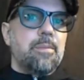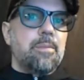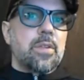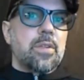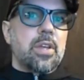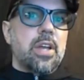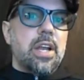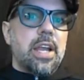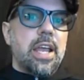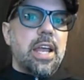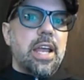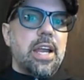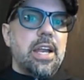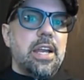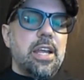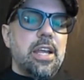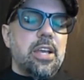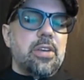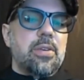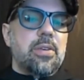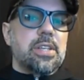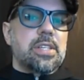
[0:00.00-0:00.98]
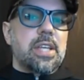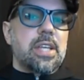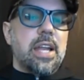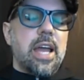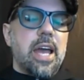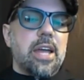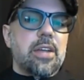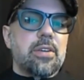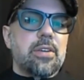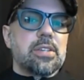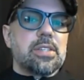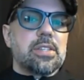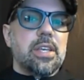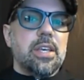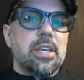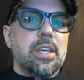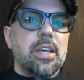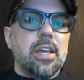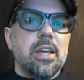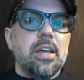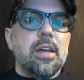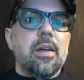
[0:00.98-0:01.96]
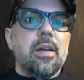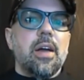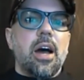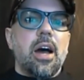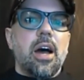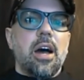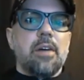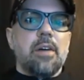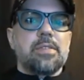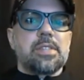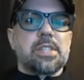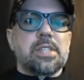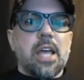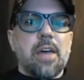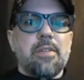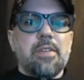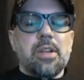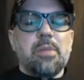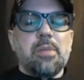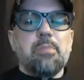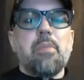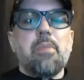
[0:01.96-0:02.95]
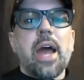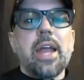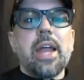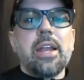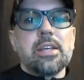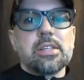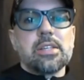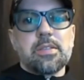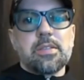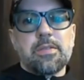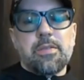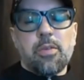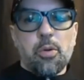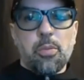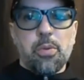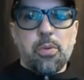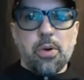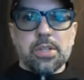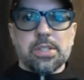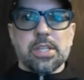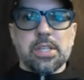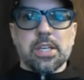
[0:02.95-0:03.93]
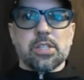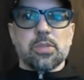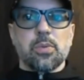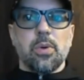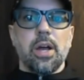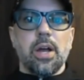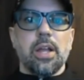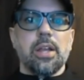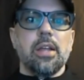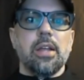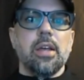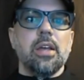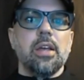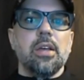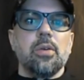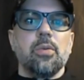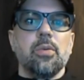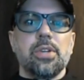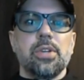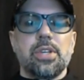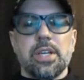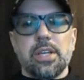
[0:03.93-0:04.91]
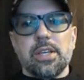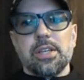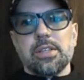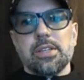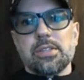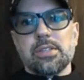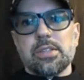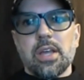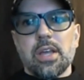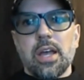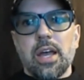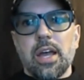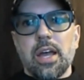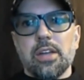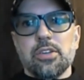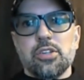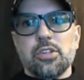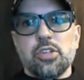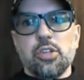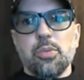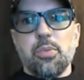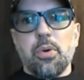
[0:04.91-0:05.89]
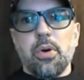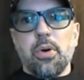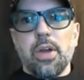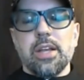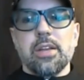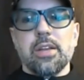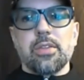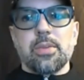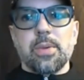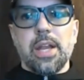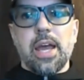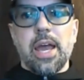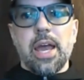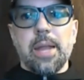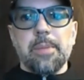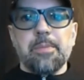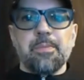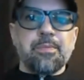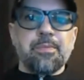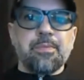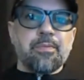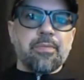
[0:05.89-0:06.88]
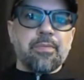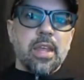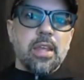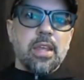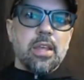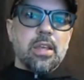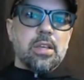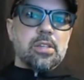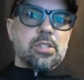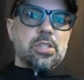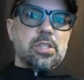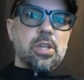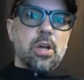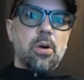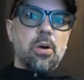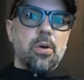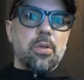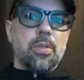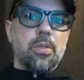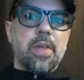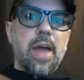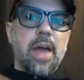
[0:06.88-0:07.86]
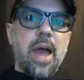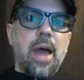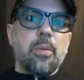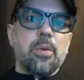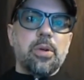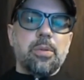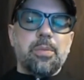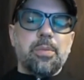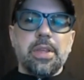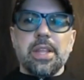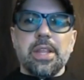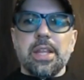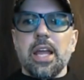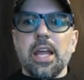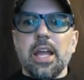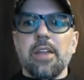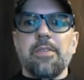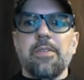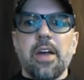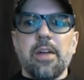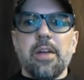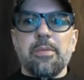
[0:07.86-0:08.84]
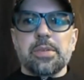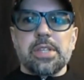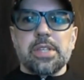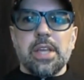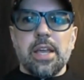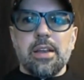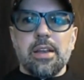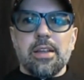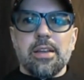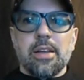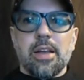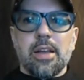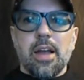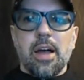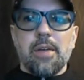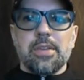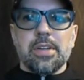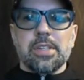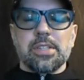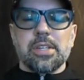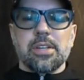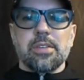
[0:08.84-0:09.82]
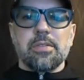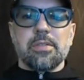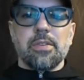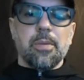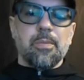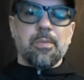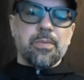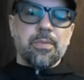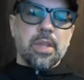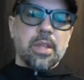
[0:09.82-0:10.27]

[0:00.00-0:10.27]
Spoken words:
going to get an increase in accuracy of 7 minus 4.61, which is 2.39. So that would be the 95% confidence interval.